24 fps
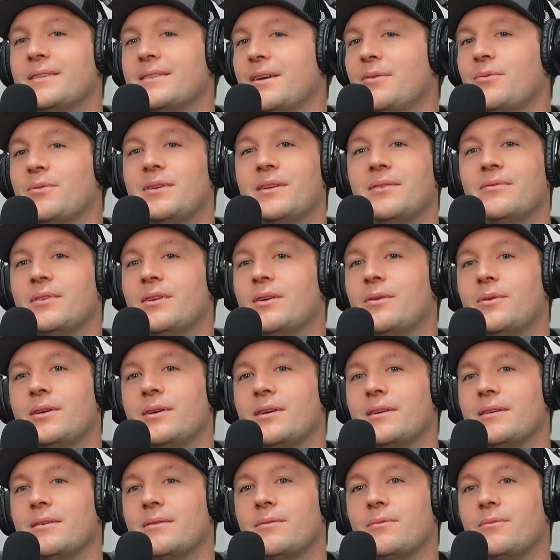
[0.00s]
I wouldn't even know
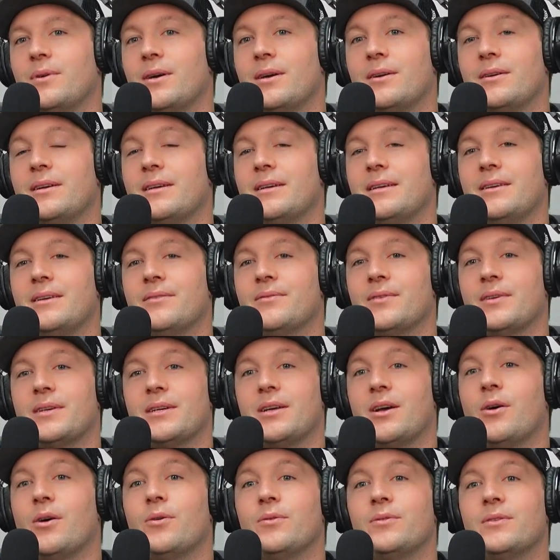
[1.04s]
where to even
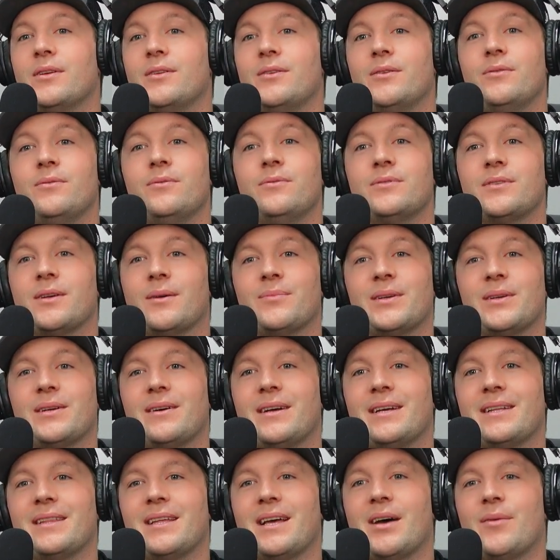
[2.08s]
go to do something
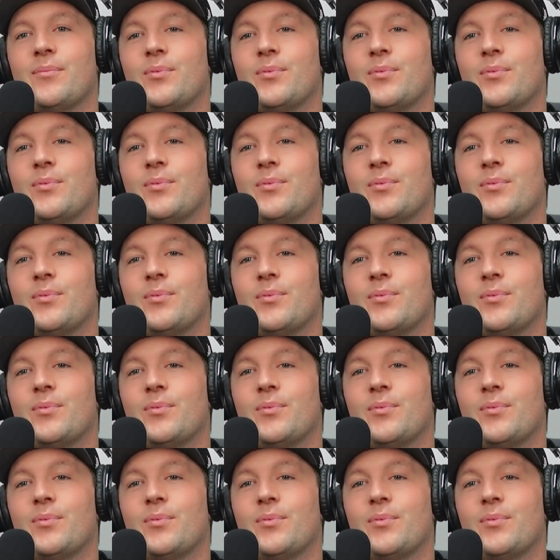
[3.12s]
like that.